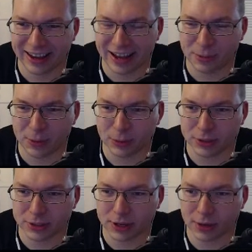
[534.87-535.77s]
And we will
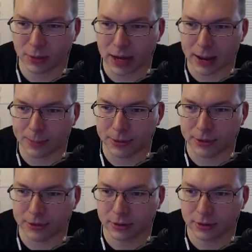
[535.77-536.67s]
see what
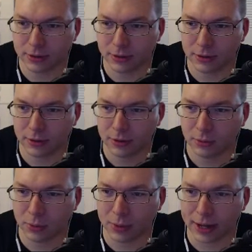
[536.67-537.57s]
happens
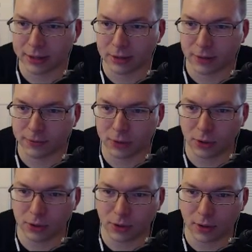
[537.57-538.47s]
when we add stuff. So
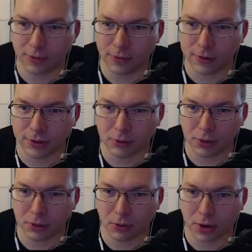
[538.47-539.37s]
don't, if this is
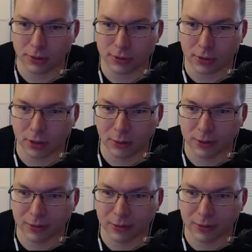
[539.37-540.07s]
really wrong, just don't tell me.